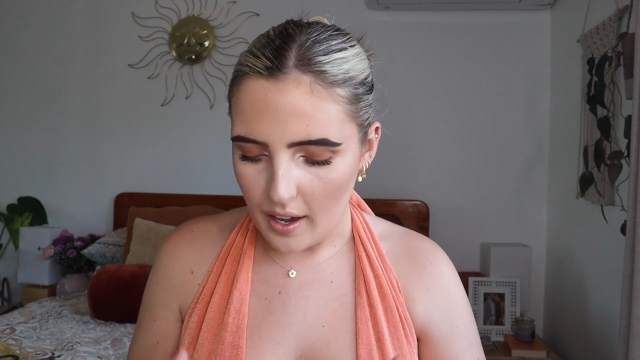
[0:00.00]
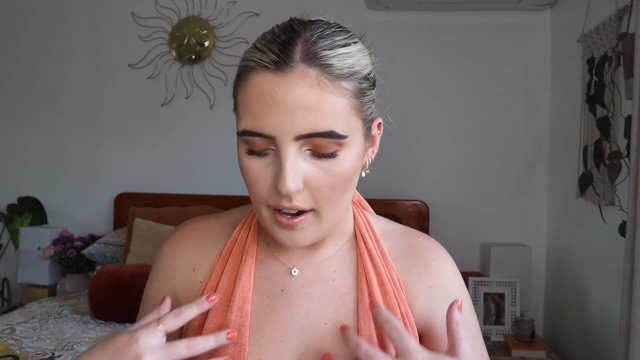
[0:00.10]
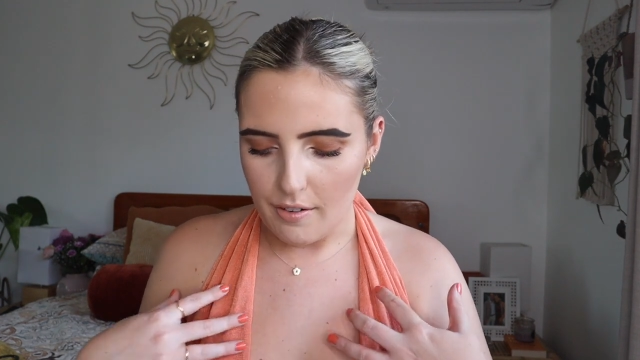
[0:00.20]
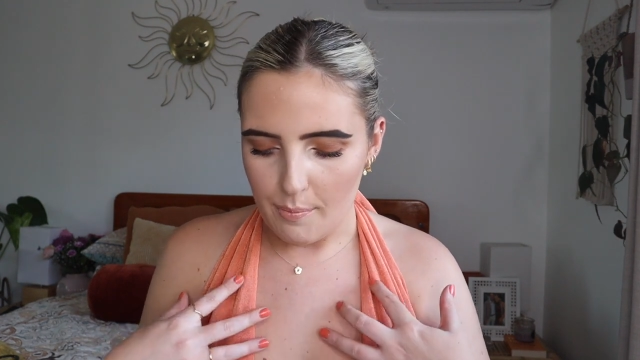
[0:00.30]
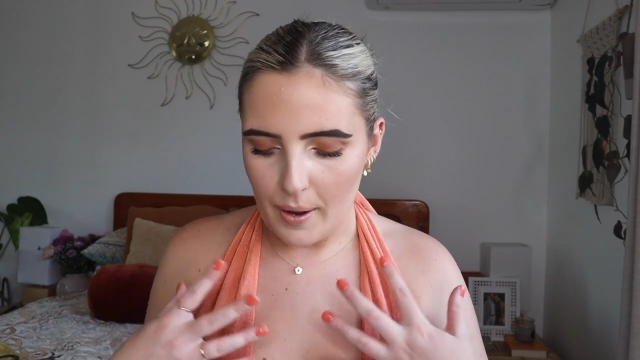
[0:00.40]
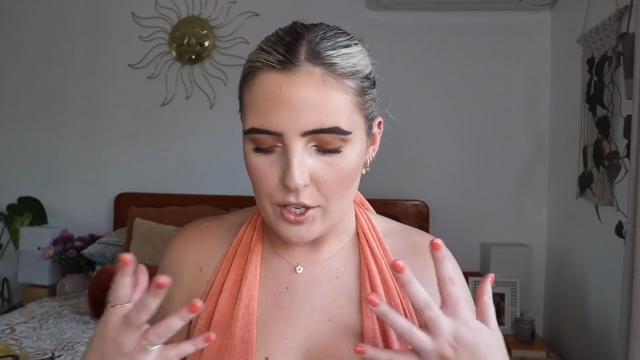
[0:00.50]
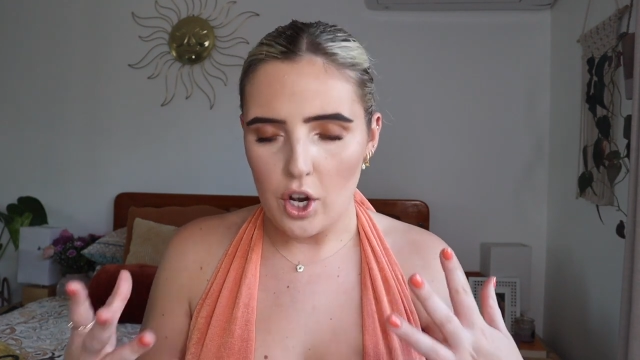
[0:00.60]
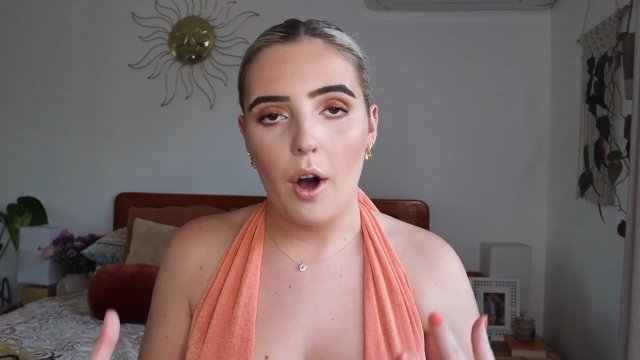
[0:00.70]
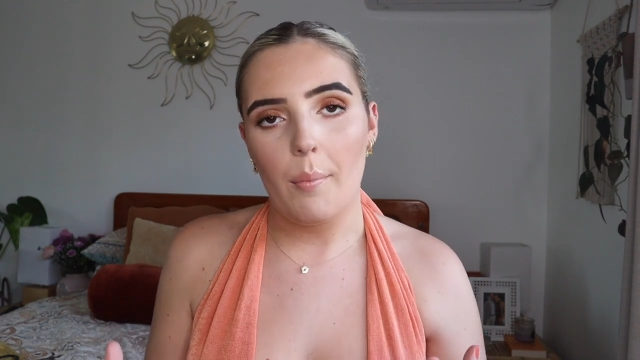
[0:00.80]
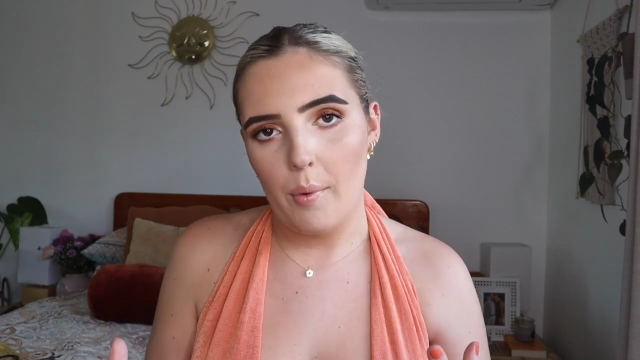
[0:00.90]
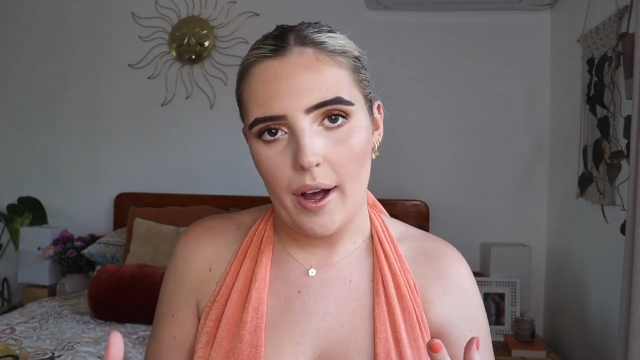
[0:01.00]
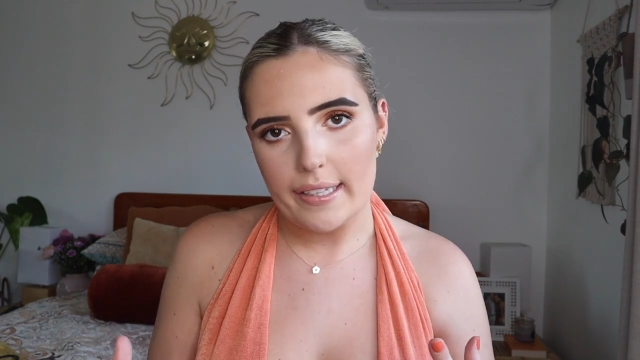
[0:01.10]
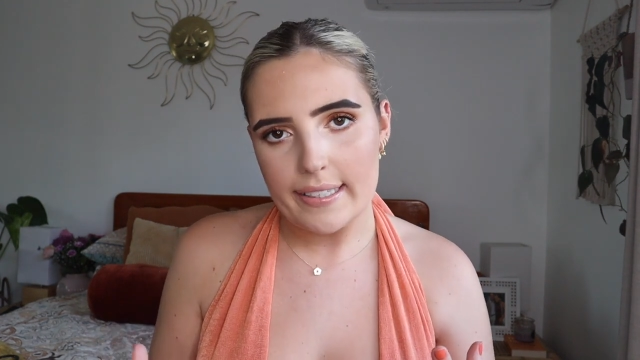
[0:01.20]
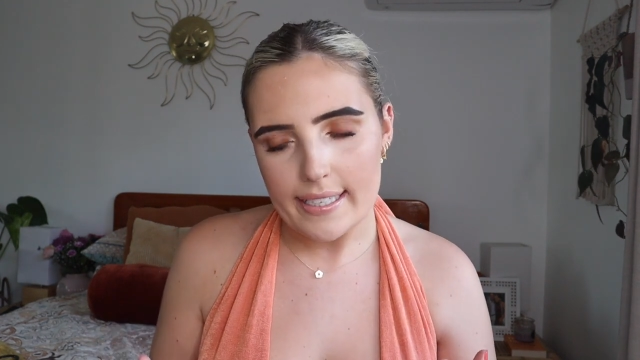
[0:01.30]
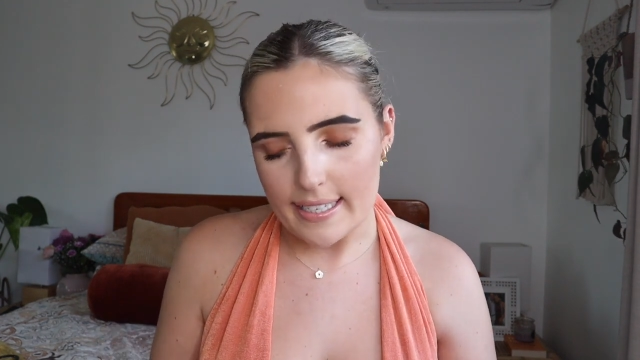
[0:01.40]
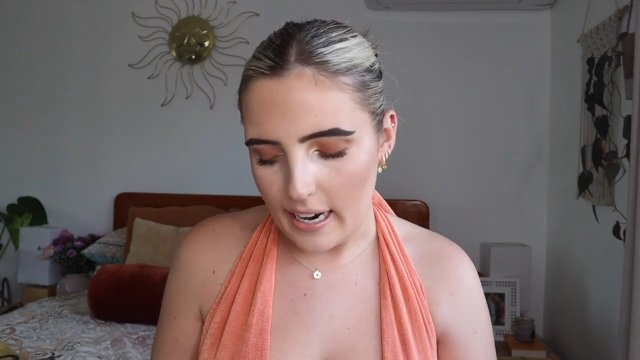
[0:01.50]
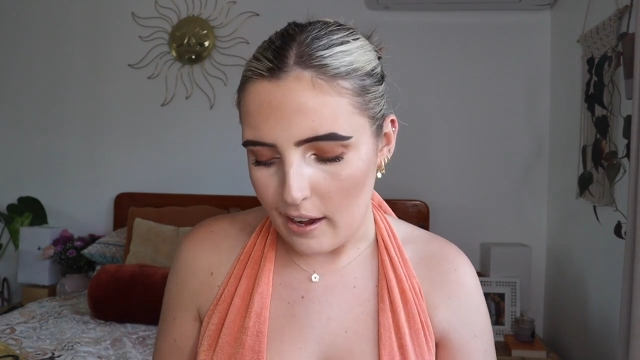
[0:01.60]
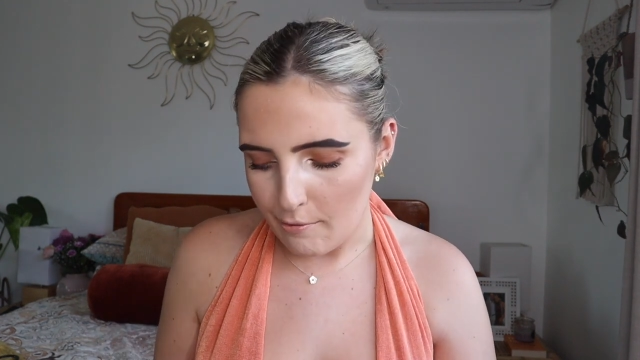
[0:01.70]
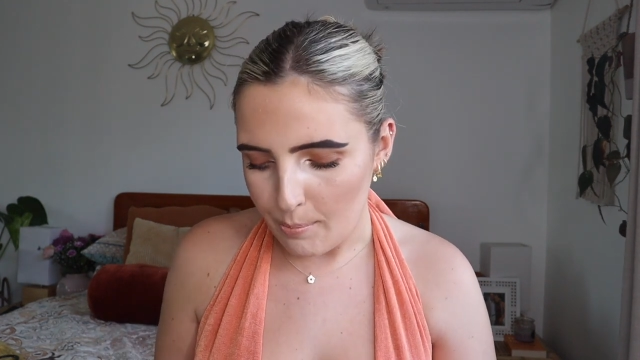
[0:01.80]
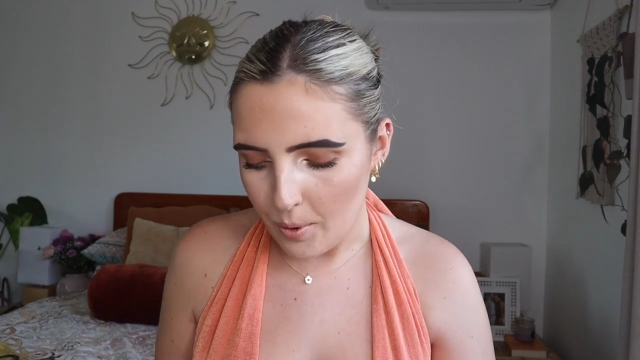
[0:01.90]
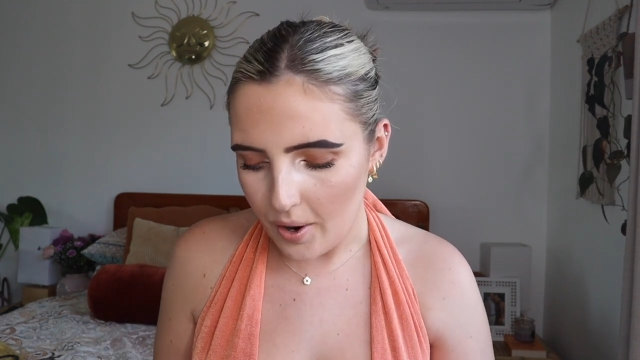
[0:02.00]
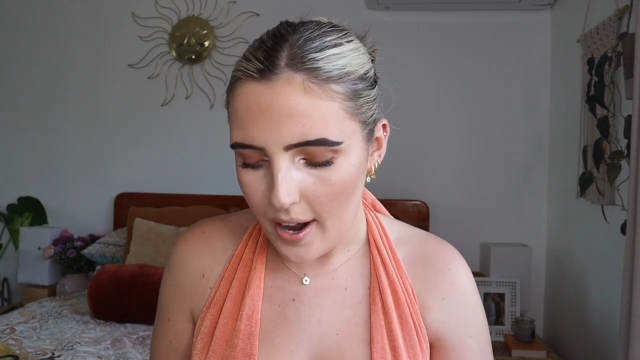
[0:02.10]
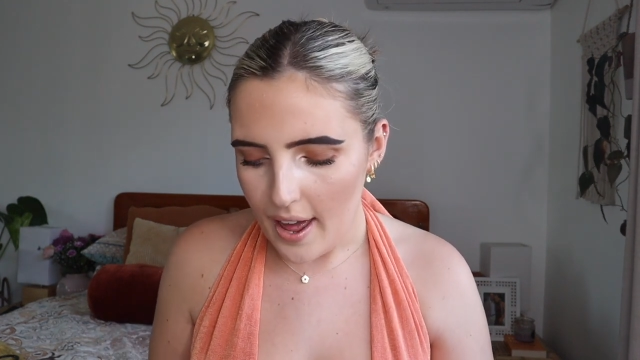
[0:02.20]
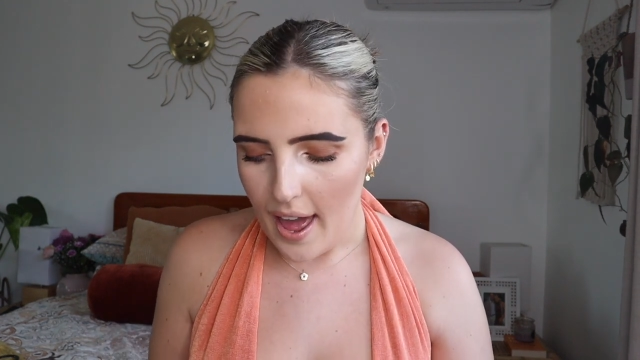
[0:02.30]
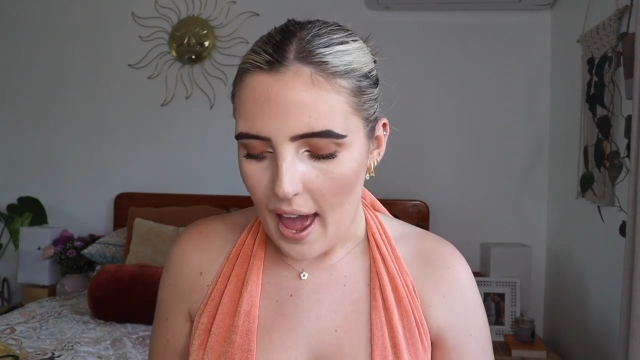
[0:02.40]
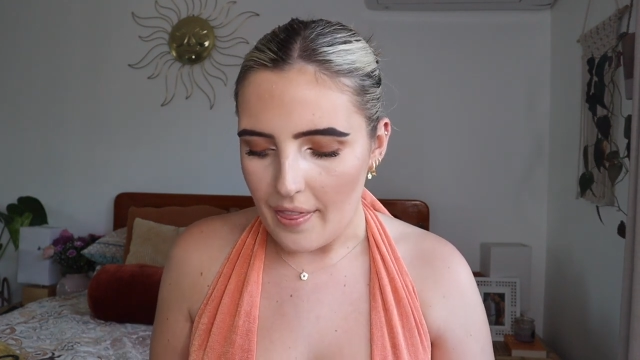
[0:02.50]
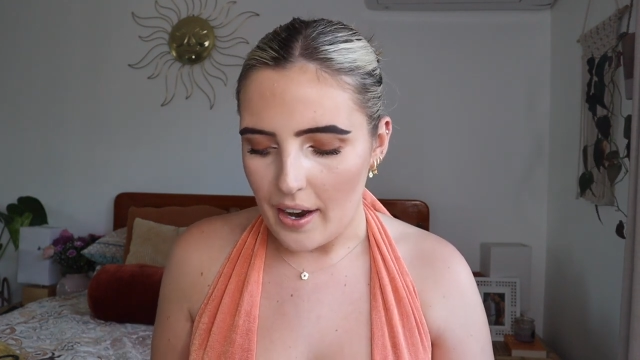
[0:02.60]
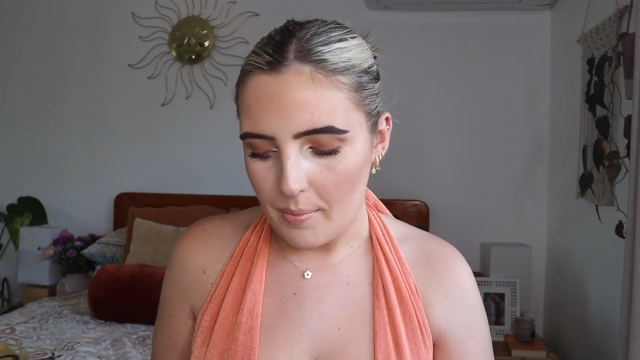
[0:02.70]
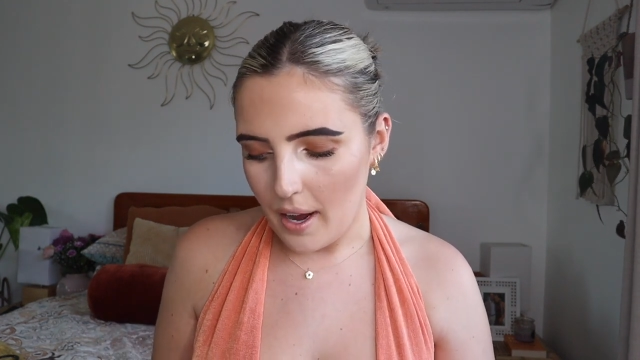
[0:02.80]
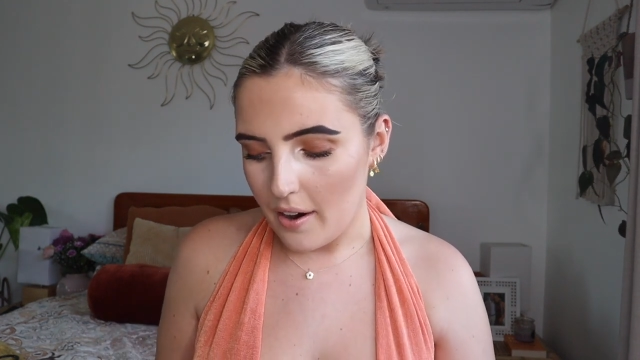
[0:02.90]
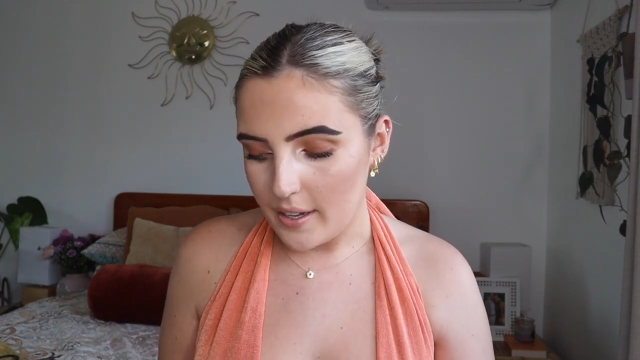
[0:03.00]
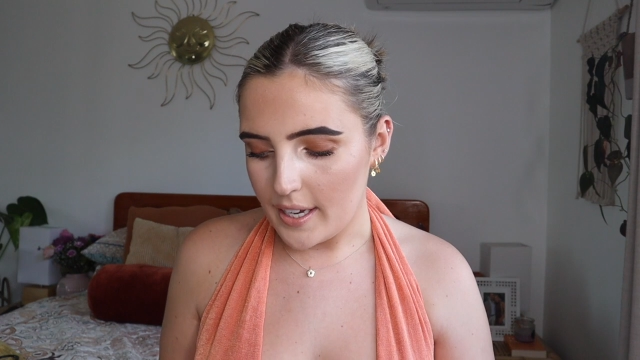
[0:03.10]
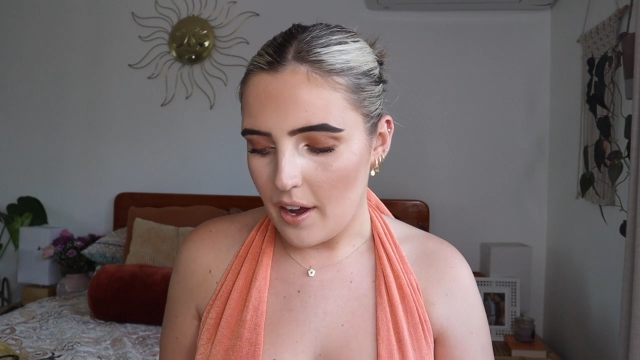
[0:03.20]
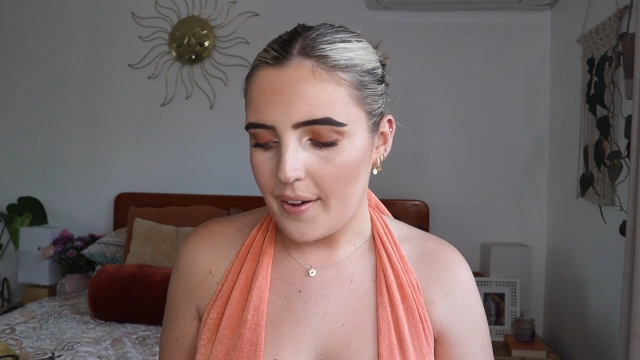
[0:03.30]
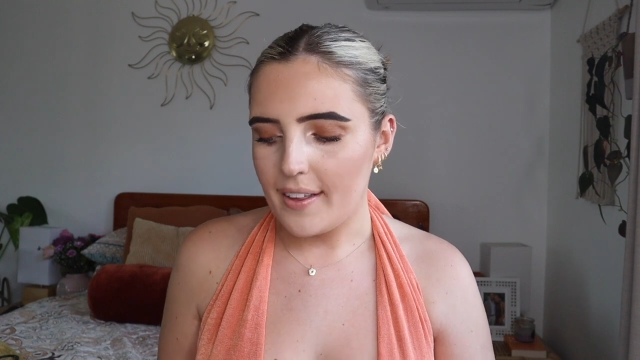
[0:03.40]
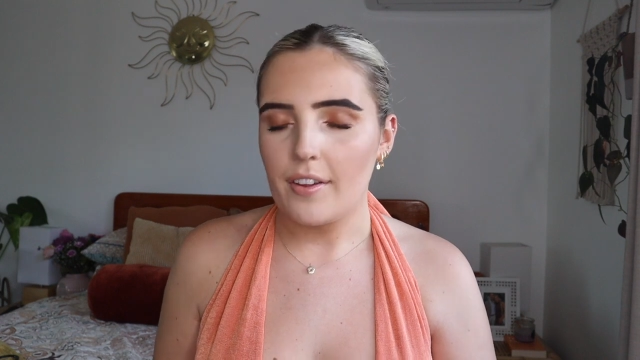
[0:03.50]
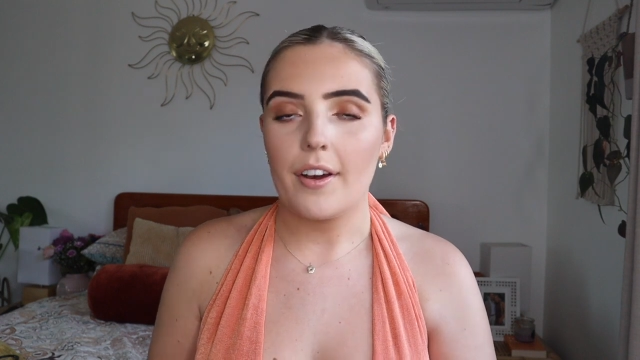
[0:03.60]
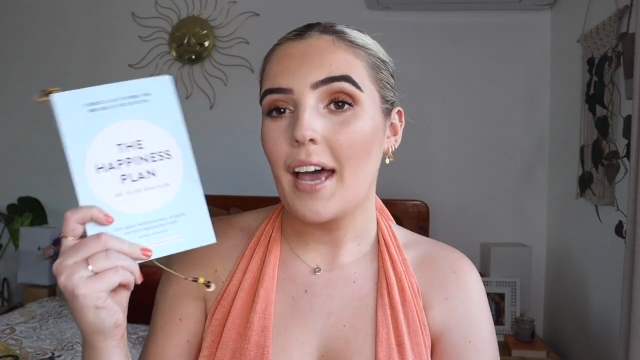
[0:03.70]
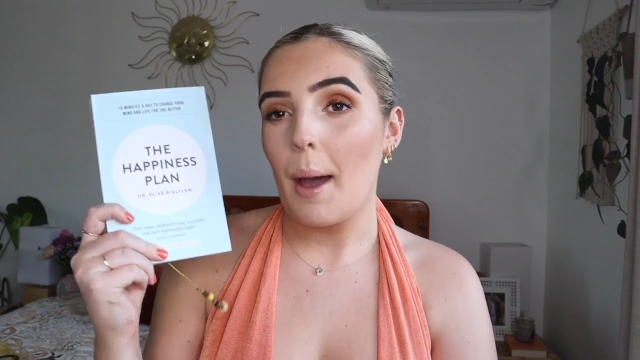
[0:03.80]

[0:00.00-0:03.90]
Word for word: kind of my top ones that I've bought and that I'm currently going through.